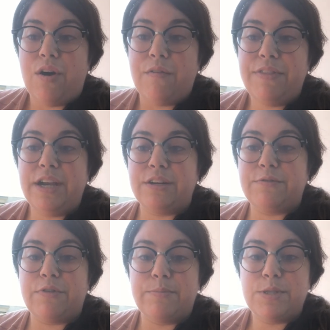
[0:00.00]
of the Earth
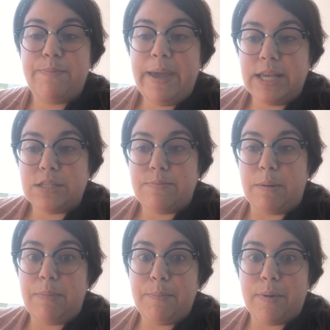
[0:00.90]
from space.
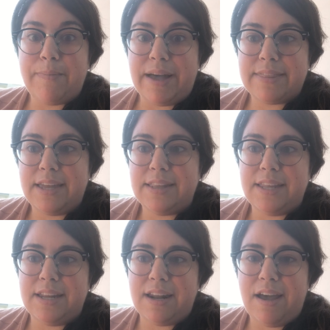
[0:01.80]
But people back then
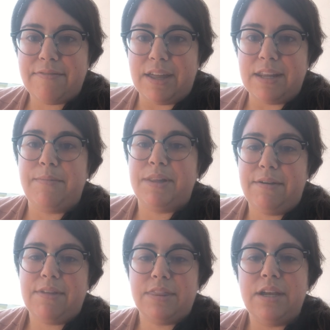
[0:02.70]
didn't have that. They
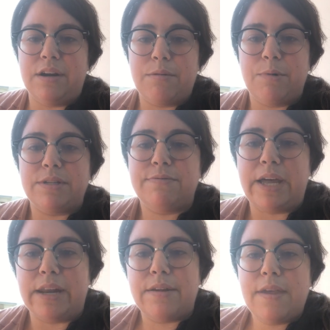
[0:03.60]
believed that the Earth was
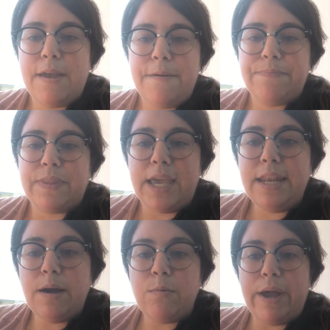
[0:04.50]
flat.
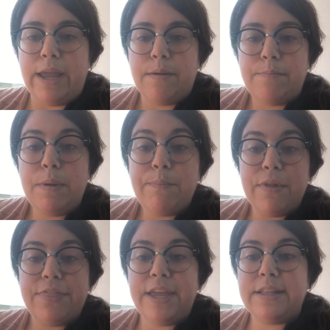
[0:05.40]
In a way,
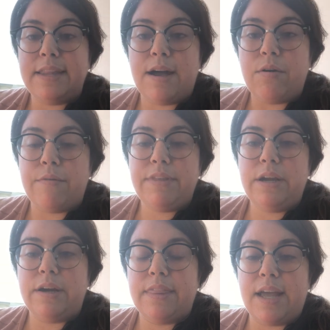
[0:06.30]
people think now of
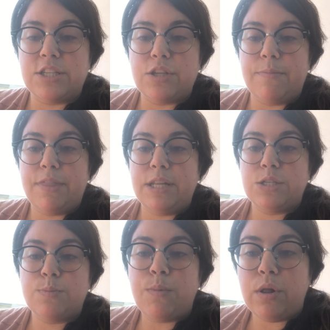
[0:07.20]
the Earth as something
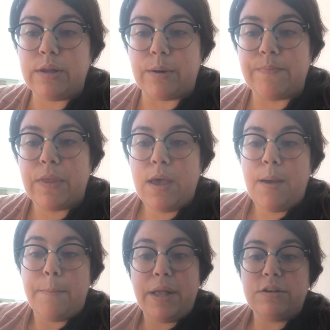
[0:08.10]
smaller
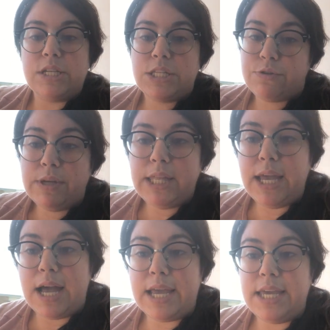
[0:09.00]
because it's
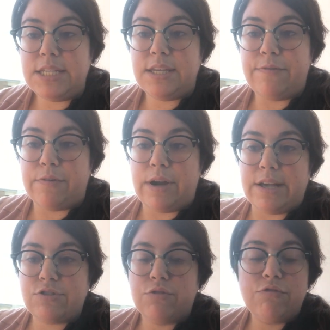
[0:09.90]
really easy for
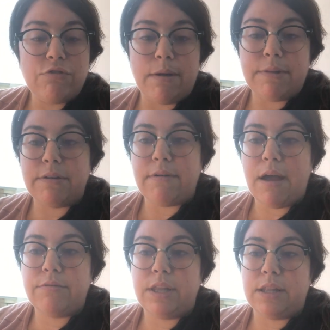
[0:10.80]
us to travel
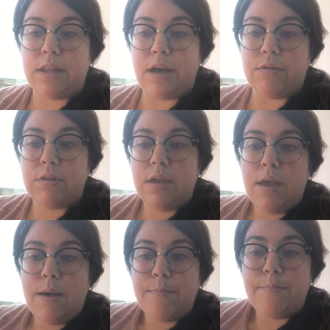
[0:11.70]
around it now.
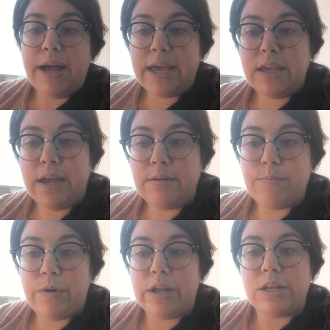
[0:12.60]
Magellan
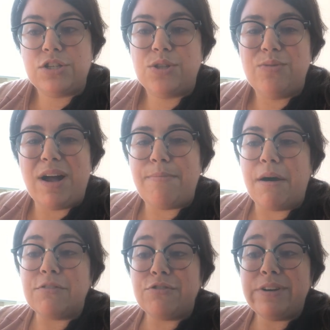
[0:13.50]
voyage took
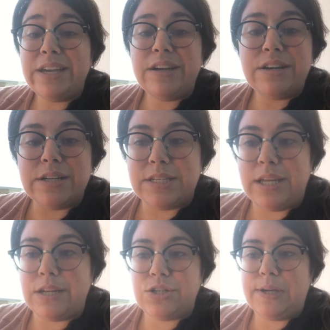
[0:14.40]
about 3 years
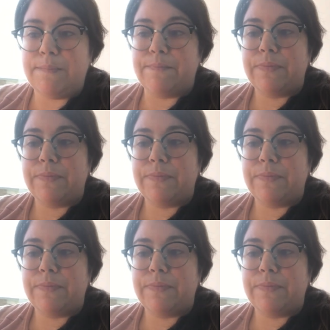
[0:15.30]
in a ship,